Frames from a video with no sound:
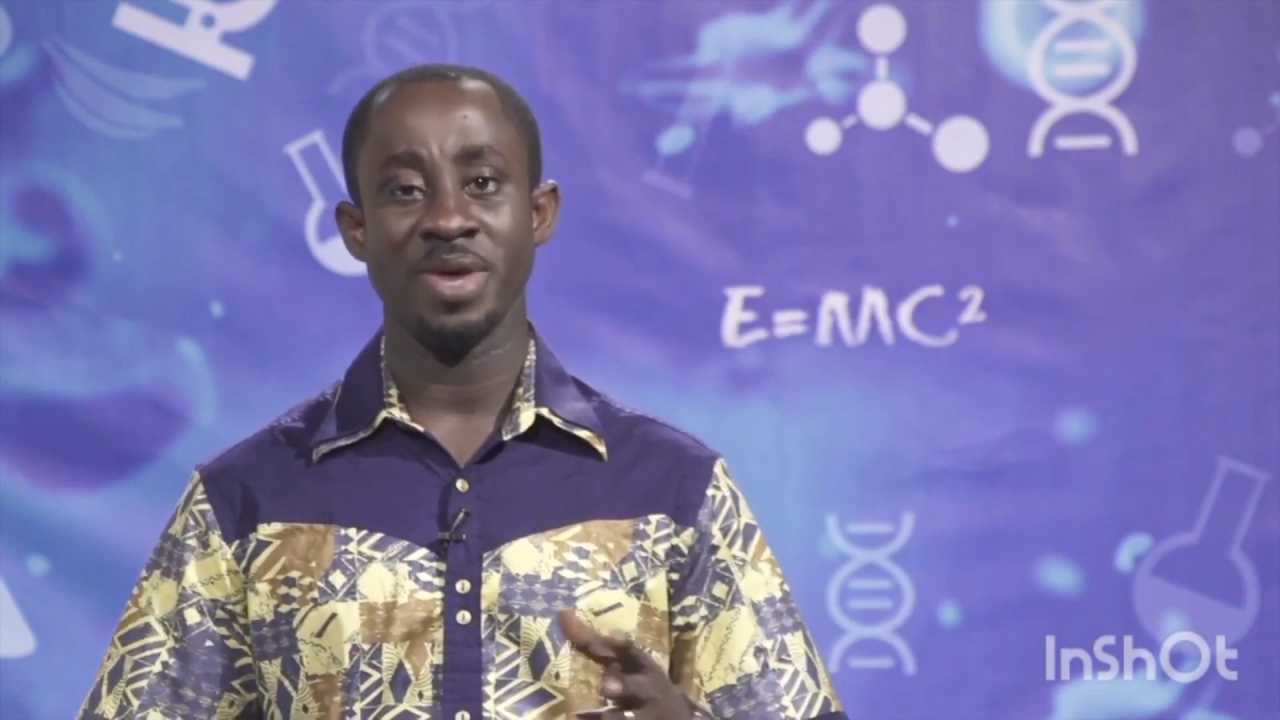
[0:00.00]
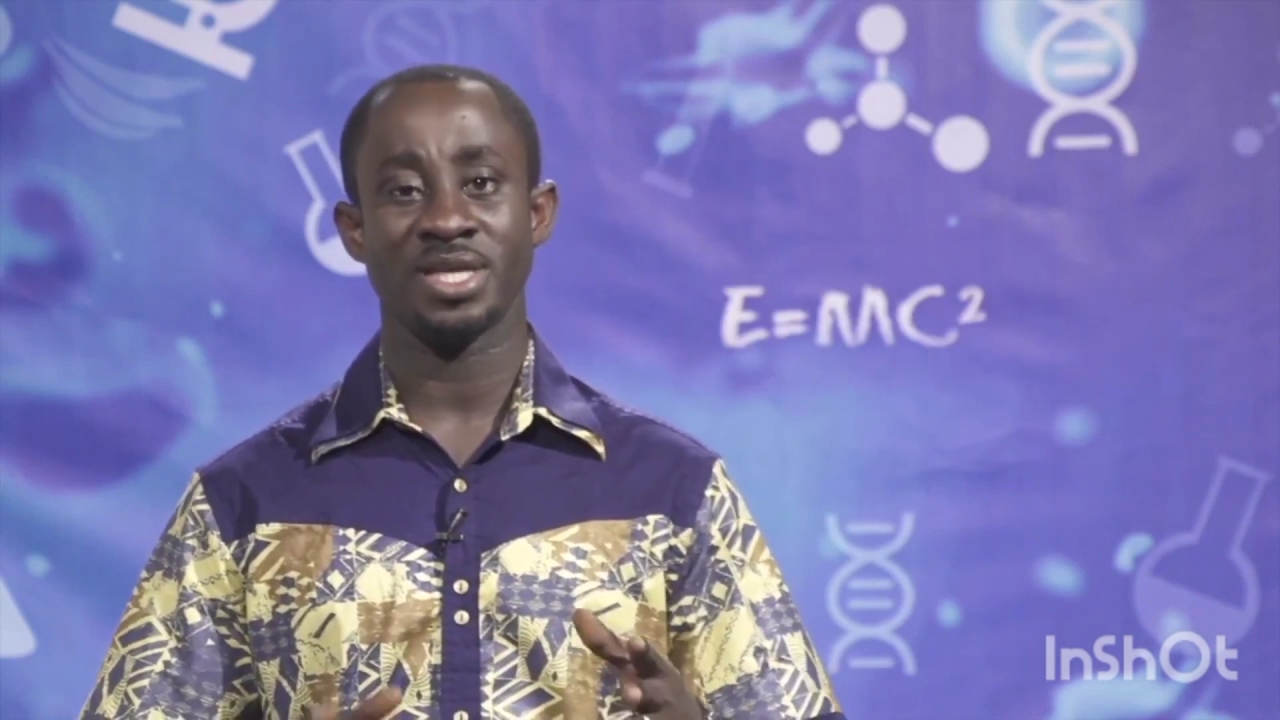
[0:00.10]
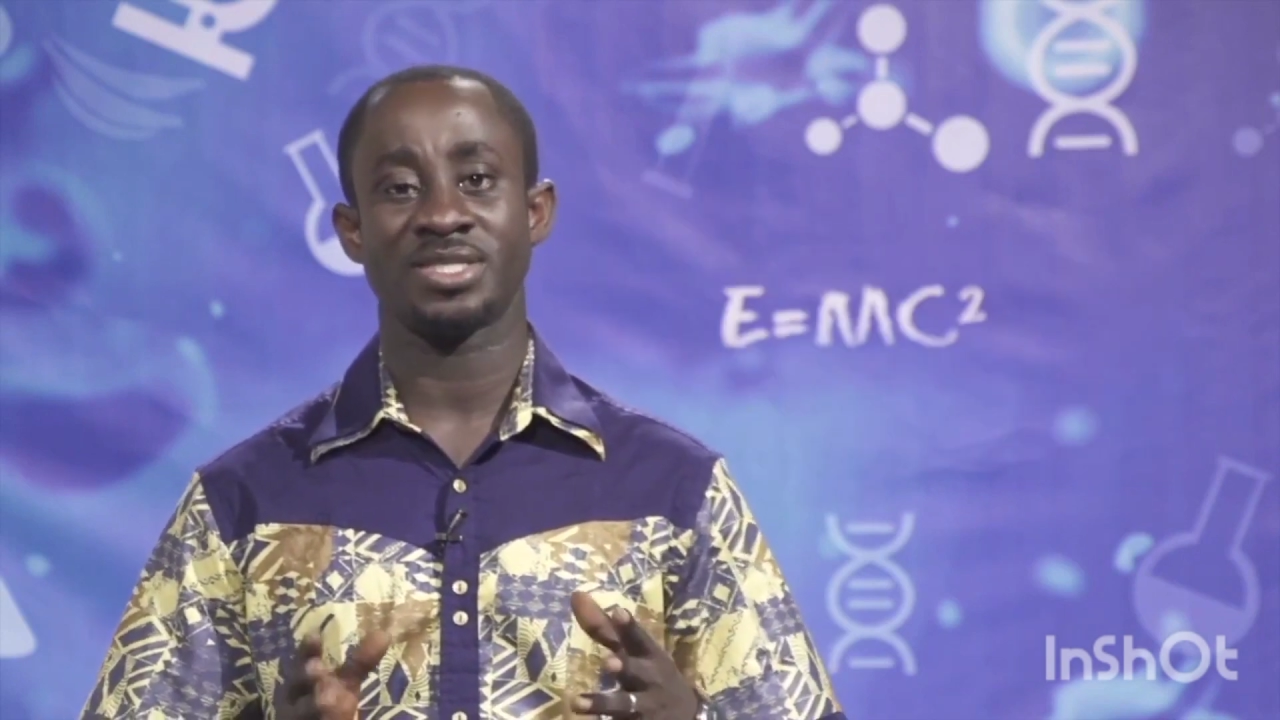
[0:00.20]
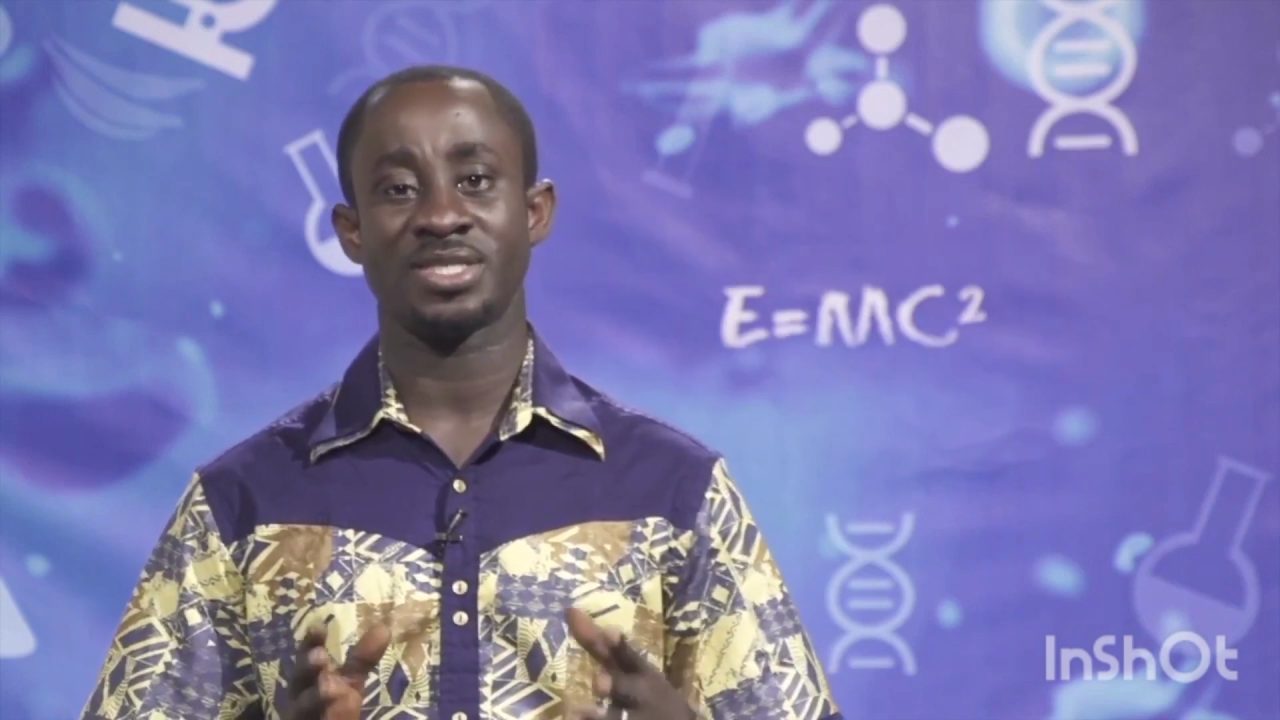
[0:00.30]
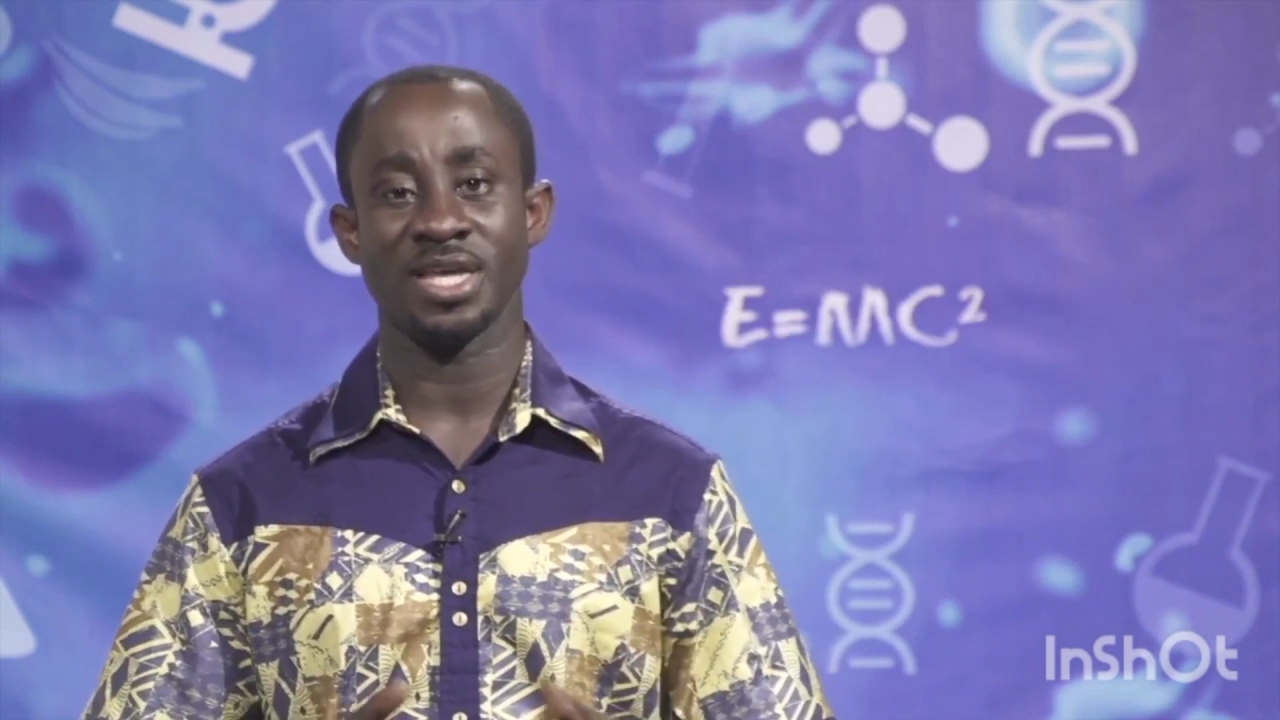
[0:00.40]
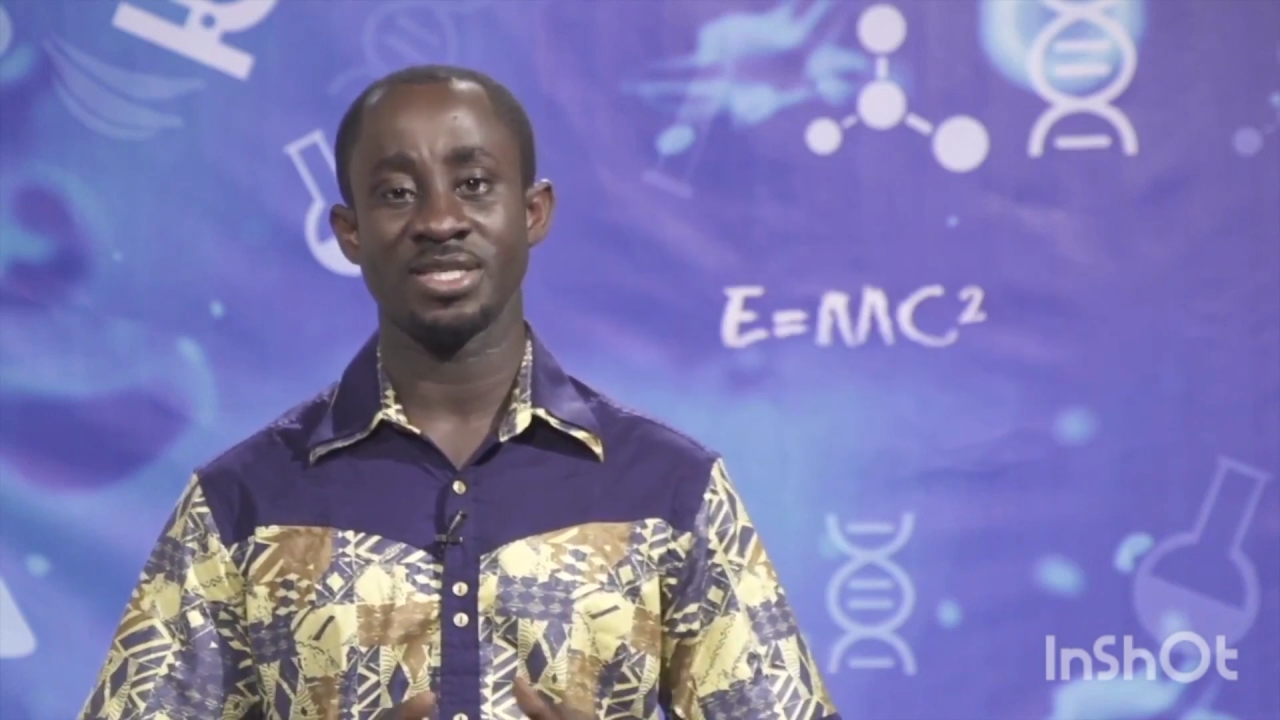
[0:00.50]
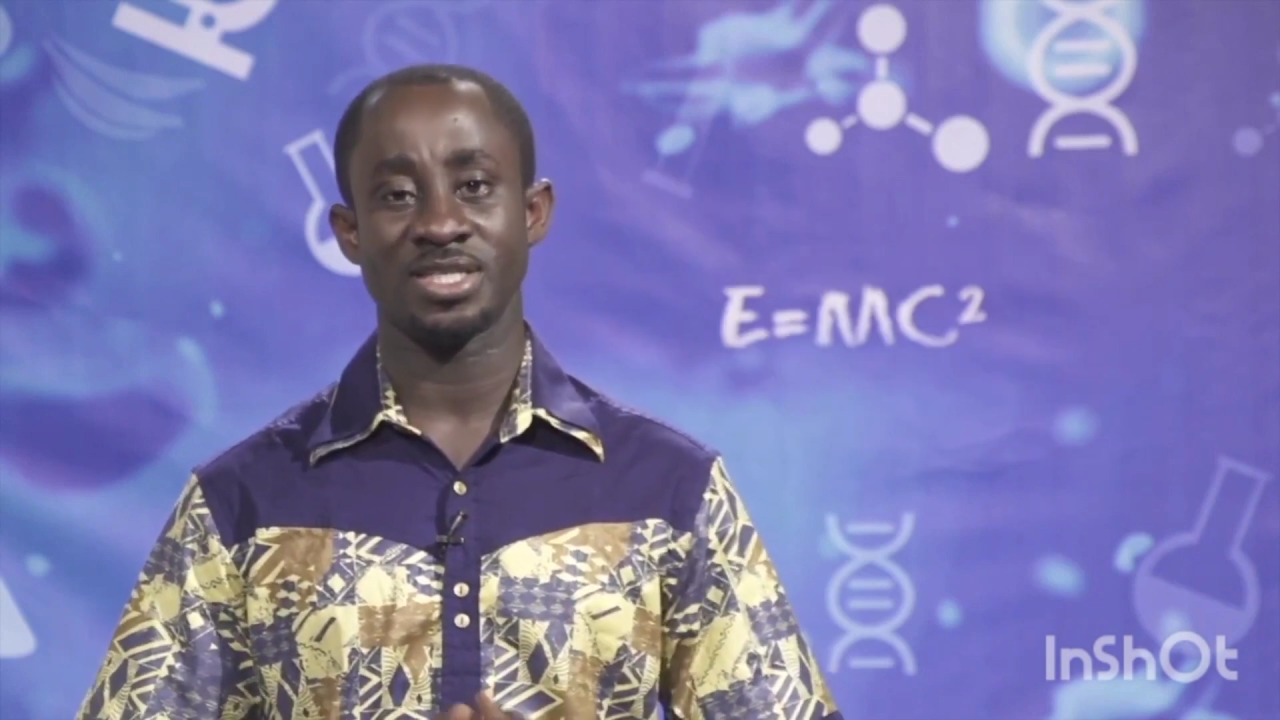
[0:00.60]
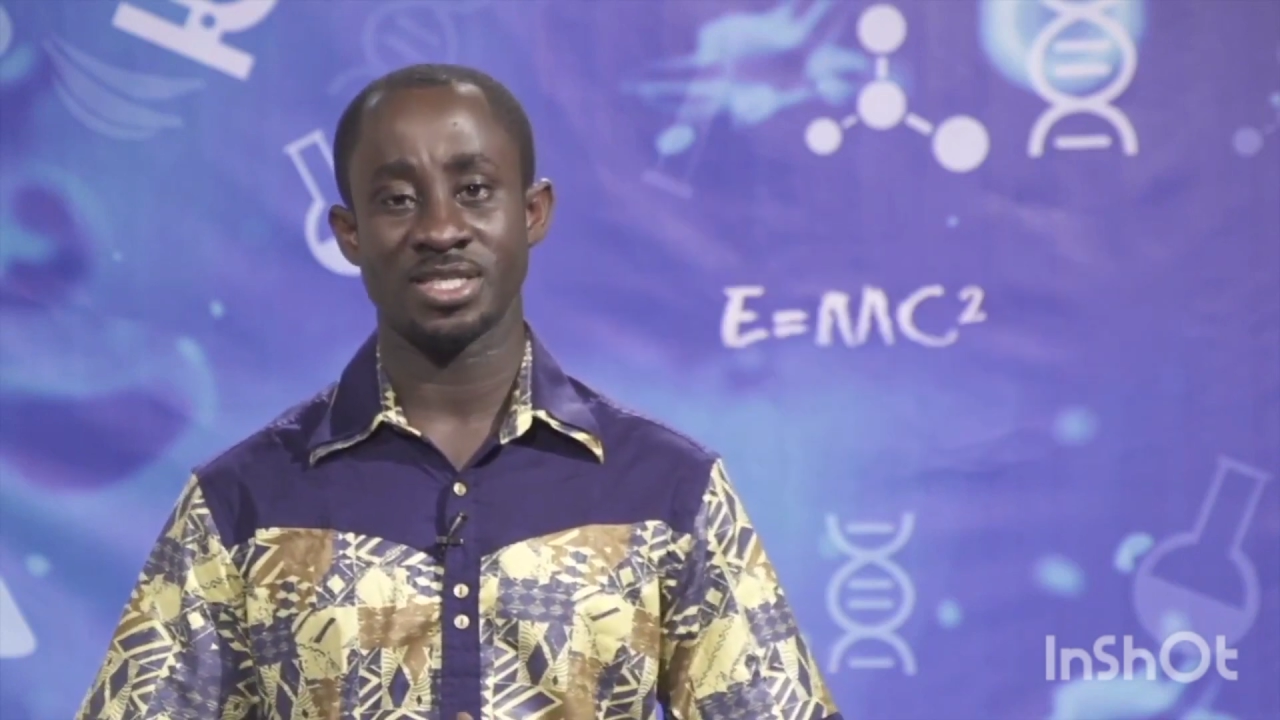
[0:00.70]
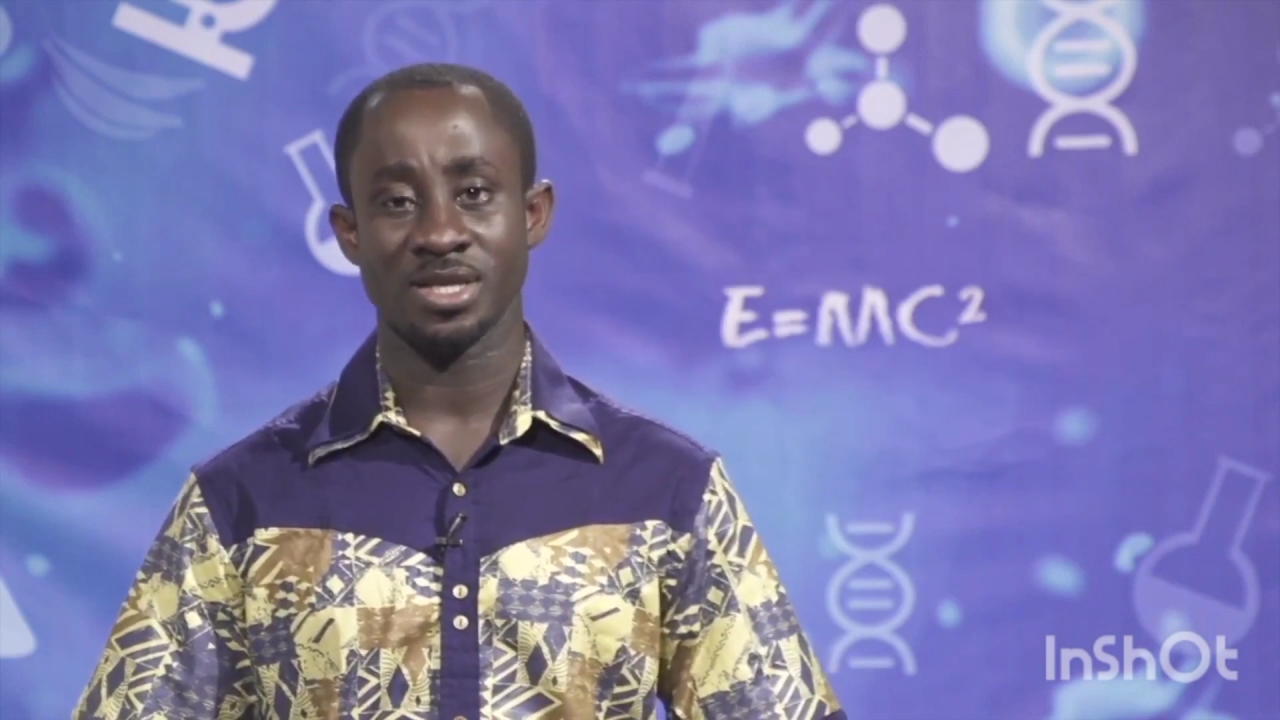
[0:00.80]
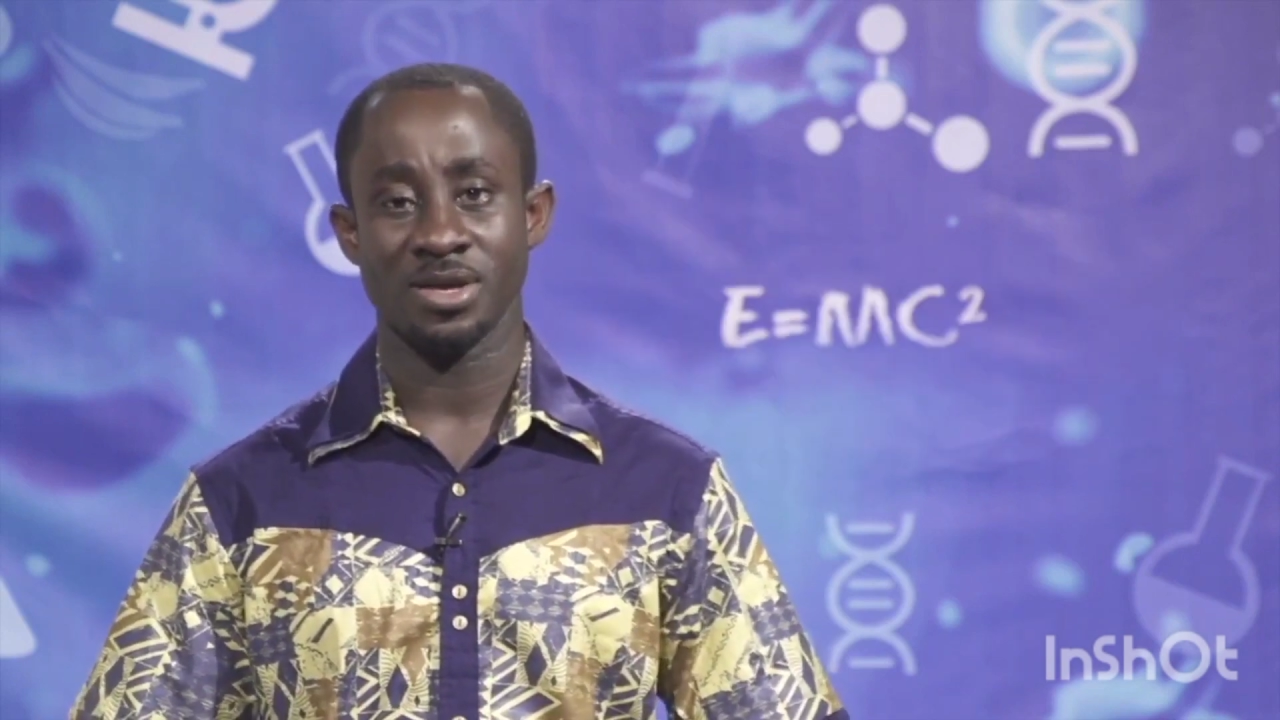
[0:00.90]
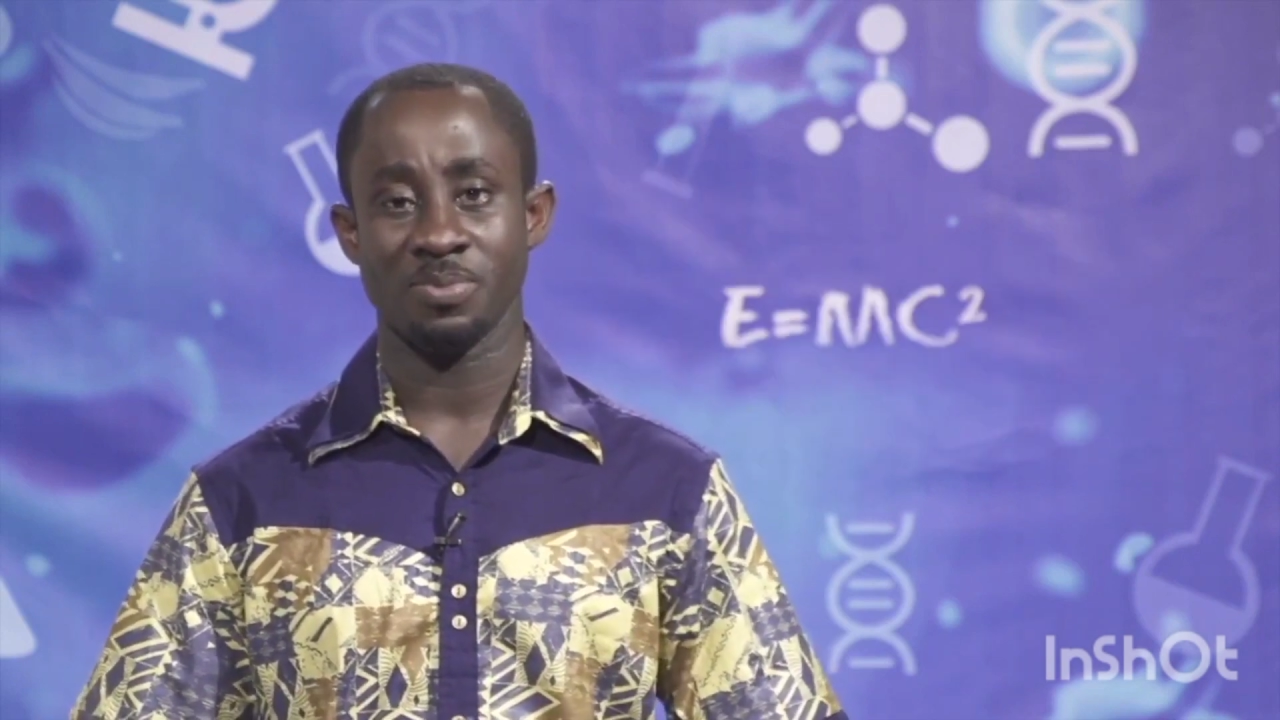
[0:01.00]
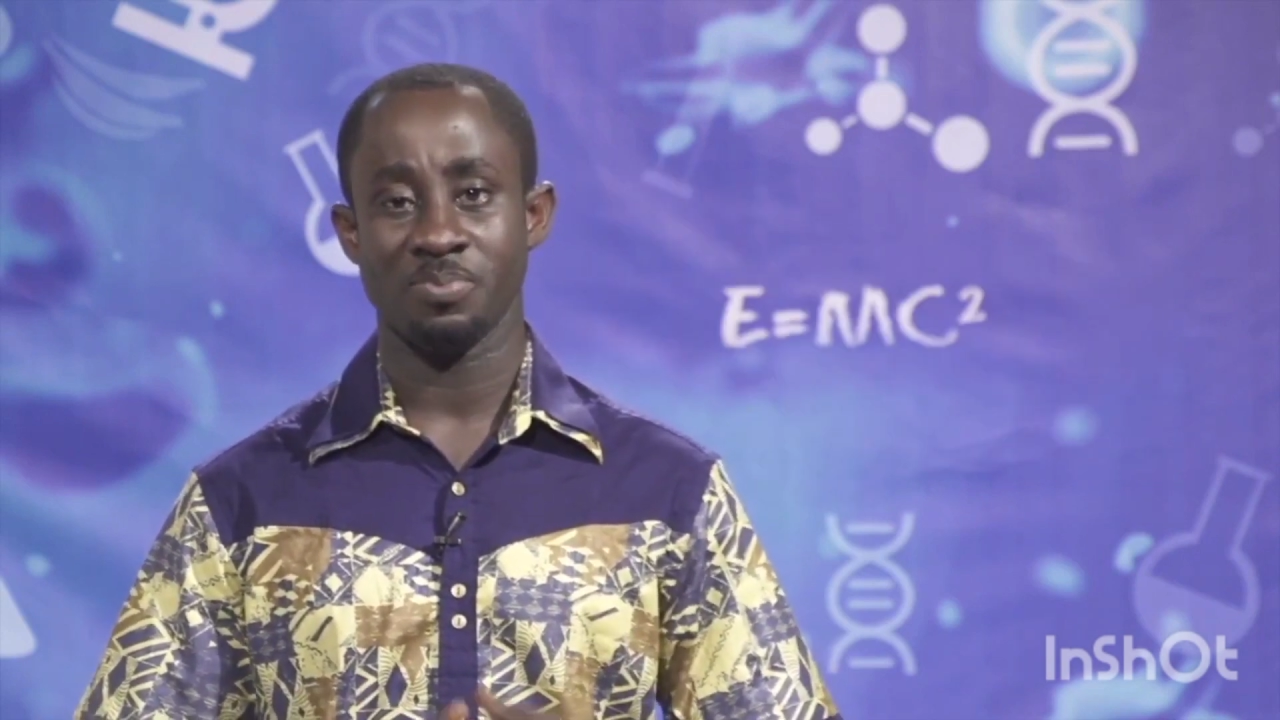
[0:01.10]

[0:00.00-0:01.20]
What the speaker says: makes sense